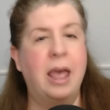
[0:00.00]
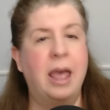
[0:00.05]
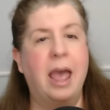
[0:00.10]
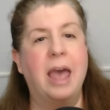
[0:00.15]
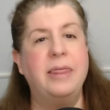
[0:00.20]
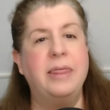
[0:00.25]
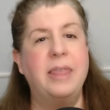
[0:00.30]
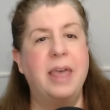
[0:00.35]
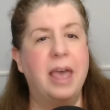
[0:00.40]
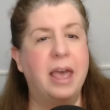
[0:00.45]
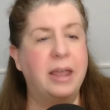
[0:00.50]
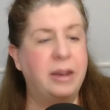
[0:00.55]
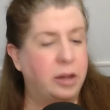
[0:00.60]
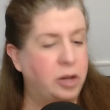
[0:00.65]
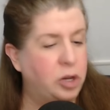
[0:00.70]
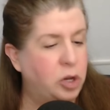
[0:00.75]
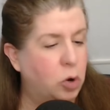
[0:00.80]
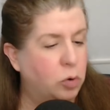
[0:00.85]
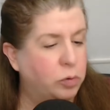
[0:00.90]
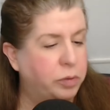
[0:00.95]
And then
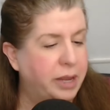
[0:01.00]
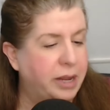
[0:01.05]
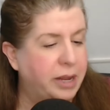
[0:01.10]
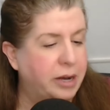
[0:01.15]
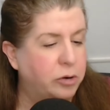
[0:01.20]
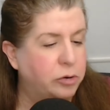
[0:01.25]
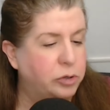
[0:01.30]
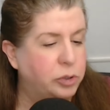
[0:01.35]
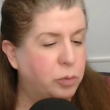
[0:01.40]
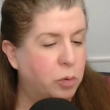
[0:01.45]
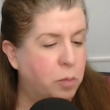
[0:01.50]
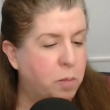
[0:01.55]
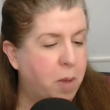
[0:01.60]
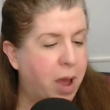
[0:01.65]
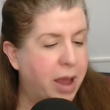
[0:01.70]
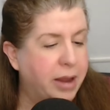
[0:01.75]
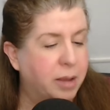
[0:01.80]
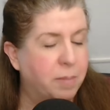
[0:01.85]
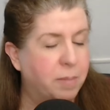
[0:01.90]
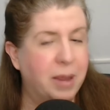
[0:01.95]
your leaders were
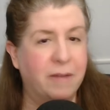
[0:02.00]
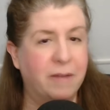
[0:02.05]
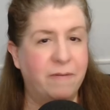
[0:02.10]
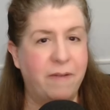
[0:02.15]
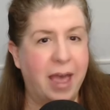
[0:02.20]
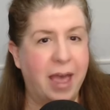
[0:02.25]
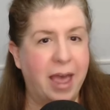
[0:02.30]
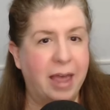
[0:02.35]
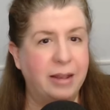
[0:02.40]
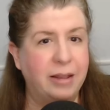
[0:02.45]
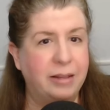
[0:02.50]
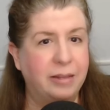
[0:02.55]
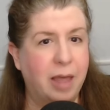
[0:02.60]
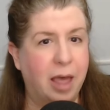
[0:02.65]
Micah McFadden,